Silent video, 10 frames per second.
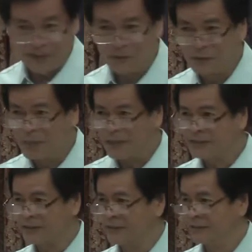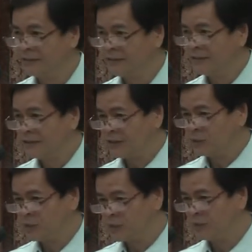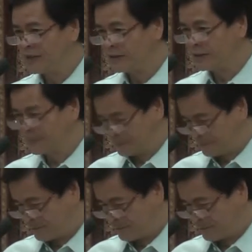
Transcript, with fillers: reminded, we will be